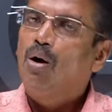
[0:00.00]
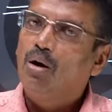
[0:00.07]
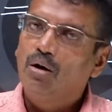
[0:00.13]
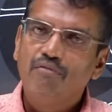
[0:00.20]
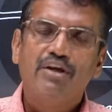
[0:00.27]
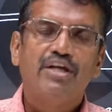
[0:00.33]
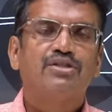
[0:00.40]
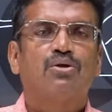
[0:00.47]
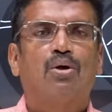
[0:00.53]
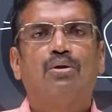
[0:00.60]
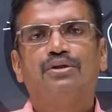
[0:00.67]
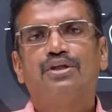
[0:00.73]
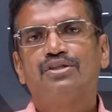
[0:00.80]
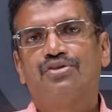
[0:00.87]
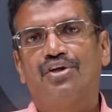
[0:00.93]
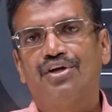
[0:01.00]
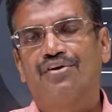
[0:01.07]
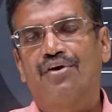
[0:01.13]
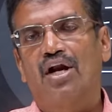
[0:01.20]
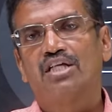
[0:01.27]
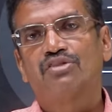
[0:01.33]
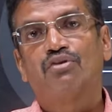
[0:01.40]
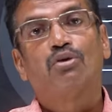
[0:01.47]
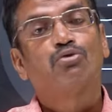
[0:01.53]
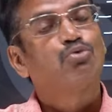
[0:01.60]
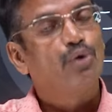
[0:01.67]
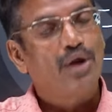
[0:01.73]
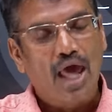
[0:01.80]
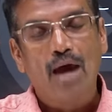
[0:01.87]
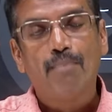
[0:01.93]
always all these heat transfers
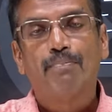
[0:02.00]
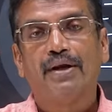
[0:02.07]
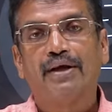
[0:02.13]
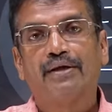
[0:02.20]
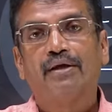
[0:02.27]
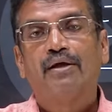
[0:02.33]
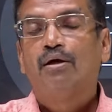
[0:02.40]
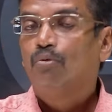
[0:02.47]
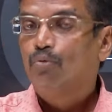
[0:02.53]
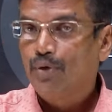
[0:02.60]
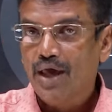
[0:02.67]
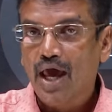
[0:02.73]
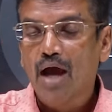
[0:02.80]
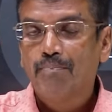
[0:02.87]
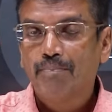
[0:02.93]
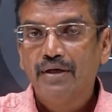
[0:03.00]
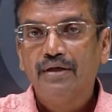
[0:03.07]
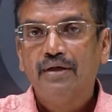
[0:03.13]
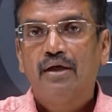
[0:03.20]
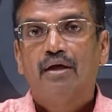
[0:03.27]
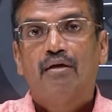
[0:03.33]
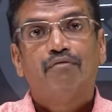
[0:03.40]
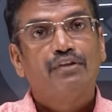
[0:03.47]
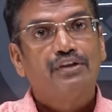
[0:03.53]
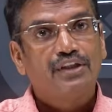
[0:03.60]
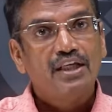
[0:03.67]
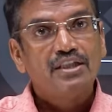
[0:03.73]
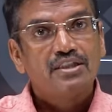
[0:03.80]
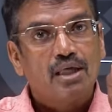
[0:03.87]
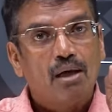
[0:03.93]
would happen, would happen with
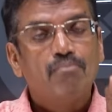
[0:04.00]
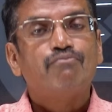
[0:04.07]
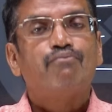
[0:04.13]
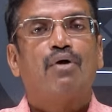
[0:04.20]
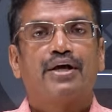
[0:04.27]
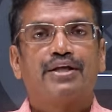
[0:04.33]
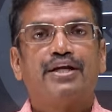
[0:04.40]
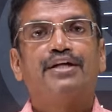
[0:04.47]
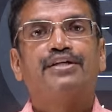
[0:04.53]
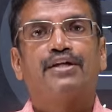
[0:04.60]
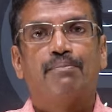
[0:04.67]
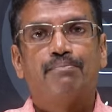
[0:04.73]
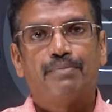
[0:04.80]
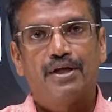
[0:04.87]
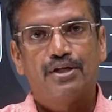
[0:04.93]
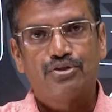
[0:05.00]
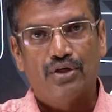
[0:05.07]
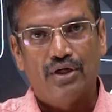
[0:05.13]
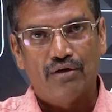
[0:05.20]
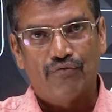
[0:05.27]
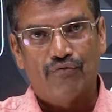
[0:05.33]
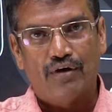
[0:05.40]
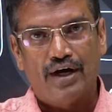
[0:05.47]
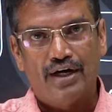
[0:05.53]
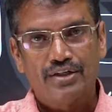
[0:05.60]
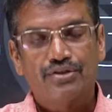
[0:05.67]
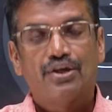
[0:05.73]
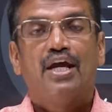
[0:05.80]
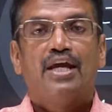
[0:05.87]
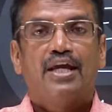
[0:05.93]
a some finite temperature
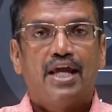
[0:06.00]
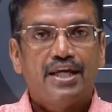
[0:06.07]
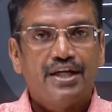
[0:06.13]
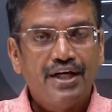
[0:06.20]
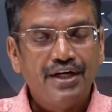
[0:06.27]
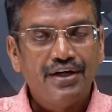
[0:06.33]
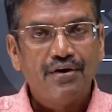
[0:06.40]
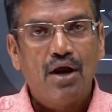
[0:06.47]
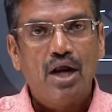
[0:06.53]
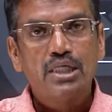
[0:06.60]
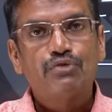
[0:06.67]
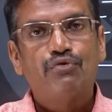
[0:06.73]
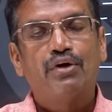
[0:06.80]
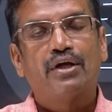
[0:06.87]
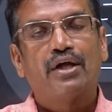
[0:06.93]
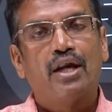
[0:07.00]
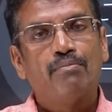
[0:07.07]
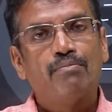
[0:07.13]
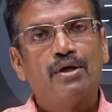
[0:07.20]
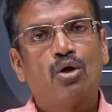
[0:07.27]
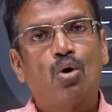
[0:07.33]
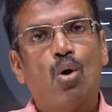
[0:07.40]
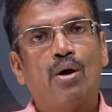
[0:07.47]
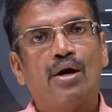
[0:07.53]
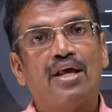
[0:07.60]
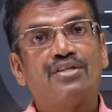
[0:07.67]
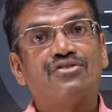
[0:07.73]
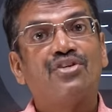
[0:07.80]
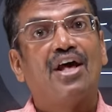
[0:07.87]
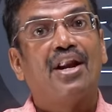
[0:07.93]
difference. A heat transfer can be called
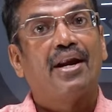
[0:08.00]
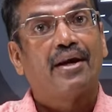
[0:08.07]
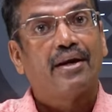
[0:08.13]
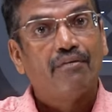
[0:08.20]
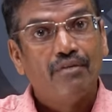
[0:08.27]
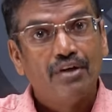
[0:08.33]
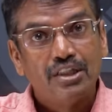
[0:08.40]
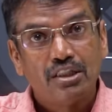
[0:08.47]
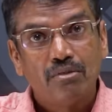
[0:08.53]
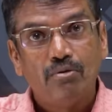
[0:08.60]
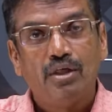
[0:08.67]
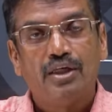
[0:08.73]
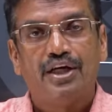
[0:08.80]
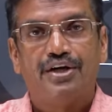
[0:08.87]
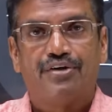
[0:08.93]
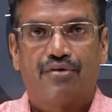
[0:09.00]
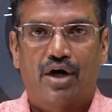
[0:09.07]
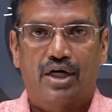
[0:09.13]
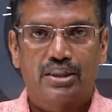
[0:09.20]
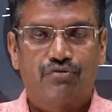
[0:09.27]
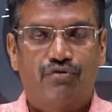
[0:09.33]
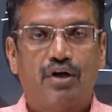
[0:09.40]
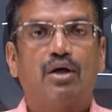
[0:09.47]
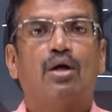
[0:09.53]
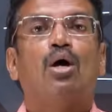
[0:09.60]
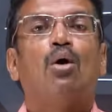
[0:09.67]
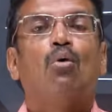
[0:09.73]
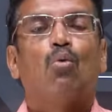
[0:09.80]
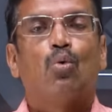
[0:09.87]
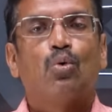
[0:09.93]
as a reversible heat transfer
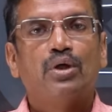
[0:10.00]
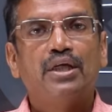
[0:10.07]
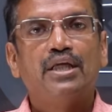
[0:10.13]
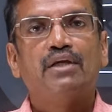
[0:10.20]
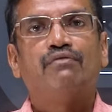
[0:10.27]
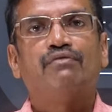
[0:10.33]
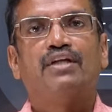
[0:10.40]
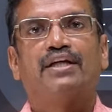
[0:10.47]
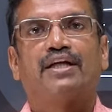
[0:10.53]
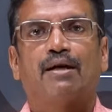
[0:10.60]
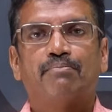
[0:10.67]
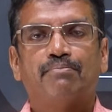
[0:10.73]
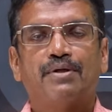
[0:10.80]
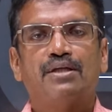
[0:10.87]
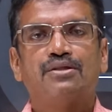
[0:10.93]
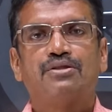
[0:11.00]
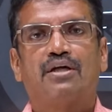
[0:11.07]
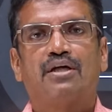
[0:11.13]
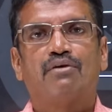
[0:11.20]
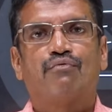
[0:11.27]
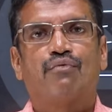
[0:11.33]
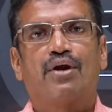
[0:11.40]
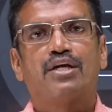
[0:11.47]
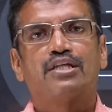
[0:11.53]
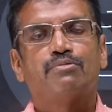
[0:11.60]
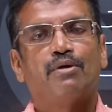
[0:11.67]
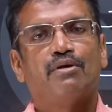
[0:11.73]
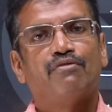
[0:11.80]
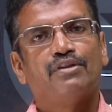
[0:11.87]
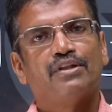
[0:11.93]
only if the temperature difference
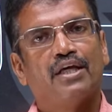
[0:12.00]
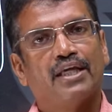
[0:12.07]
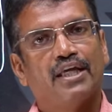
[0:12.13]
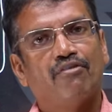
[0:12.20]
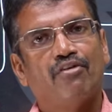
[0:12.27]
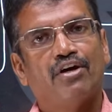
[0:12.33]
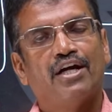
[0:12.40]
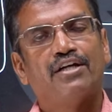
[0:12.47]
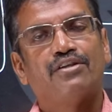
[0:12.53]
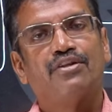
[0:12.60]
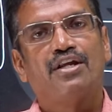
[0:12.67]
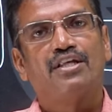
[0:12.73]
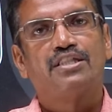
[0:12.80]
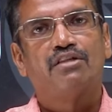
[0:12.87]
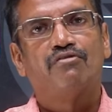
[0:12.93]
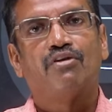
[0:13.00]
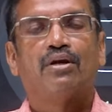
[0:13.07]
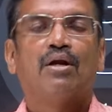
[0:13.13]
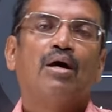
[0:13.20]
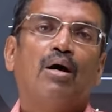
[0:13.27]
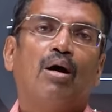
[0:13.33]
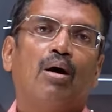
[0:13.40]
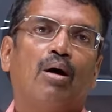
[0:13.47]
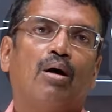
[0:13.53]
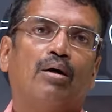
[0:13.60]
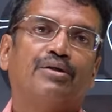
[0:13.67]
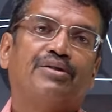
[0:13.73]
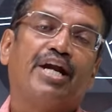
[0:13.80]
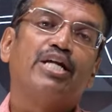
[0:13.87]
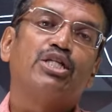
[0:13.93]
between the giver and the receiver uh,
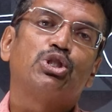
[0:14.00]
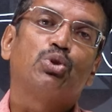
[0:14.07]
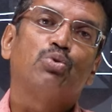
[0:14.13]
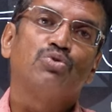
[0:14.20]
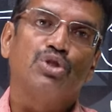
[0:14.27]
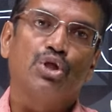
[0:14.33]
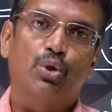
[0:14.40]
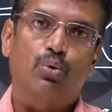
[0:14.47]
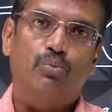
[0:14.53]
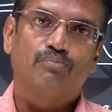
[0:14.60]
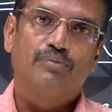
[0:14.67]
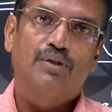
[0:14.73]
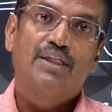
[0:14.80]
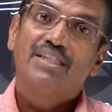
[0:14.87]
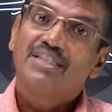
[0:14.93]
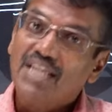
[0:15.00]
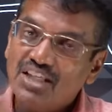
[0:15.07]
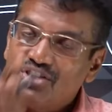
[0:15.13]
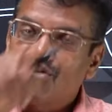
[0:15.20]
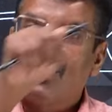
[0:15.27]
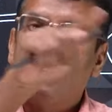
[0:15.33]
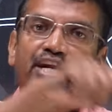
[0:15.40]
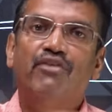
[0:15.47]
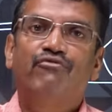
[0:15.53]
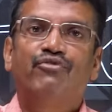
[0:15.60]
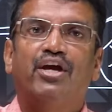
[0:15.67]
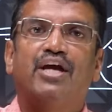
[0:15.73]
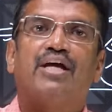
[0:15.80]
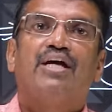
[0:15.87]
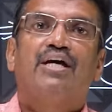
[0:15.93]
tends to 0. Such kind of
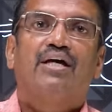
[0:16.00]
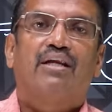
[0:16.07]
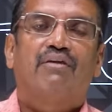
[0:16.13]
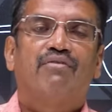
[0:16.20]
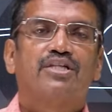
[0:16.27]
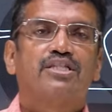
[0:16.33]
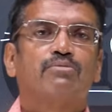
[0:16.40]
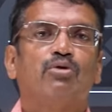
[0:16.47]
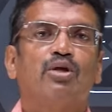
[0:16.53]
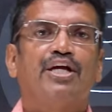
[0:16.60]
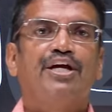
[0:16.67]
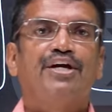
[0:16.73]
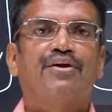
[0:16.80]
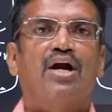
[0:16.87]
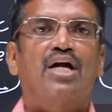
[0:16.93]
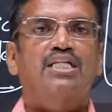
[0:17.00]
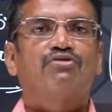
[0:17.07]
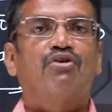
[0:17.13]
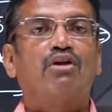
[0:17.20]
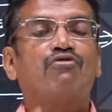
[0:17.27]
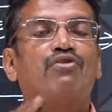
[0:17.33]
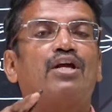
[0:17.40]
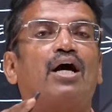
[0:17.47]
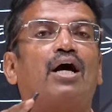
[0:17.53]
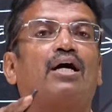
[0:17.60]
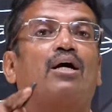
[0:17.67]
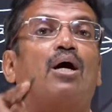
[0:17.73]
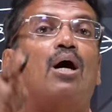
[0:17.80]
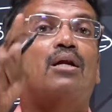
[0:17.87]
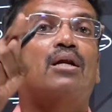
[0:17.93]
a reversible heat transfer we, uh,
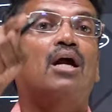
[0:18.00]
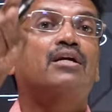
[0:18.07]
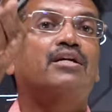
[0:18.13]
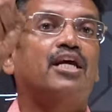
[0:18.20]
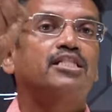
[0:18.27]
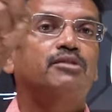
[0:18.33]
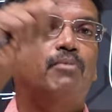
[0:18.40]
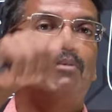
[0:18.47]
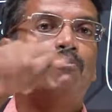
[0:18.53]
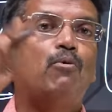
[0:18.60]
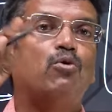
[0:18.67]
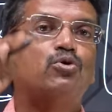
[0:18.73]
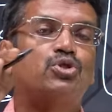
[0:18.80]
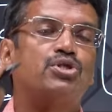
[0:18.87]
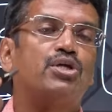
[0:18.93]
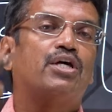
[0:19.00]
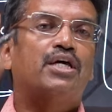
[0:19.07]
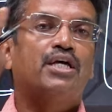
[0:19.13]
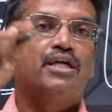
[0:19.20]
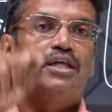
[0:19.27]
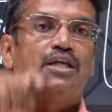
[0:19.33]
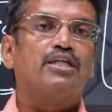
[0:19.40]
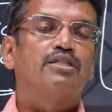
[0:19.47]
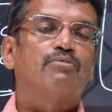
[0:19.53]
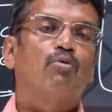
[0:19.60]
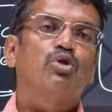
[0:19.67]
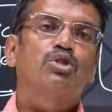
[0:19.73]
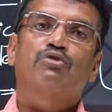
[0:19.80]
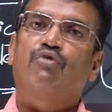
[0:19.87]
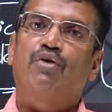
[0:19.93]
Carnot has proposed in his
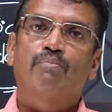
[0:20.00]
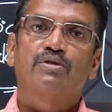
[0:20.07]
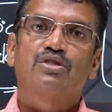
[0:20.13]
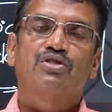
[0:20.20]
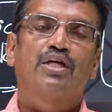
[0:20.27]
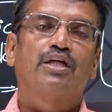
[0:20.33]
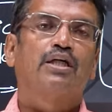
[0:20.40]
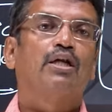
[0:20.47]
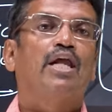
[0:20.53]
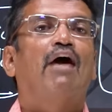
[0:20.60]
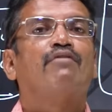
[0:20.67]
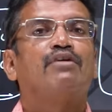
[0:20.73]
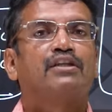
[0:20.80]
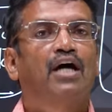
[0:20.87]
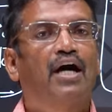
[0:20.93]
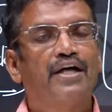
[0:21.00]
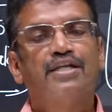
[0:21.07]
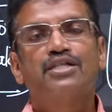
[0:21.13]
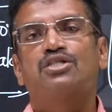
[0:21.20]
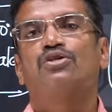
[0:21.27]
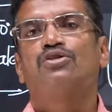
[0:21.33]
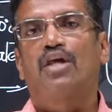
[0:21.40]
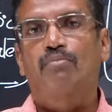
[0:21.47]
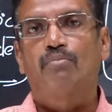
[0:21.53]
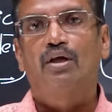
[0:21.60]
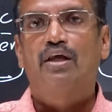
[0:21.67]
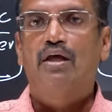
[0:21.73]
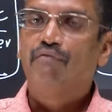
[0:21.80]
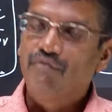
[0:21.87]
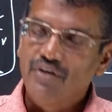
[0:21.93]
most famous cycle having the highest
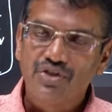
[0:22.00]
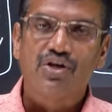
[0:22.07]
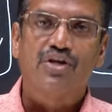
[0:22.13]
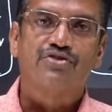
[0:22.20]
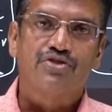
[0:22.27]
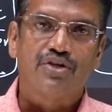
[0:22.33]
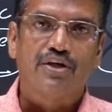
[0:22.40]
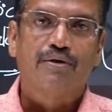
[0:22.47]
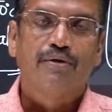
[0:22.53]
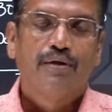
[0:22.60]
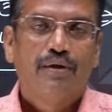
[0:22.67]
thermal efficiency.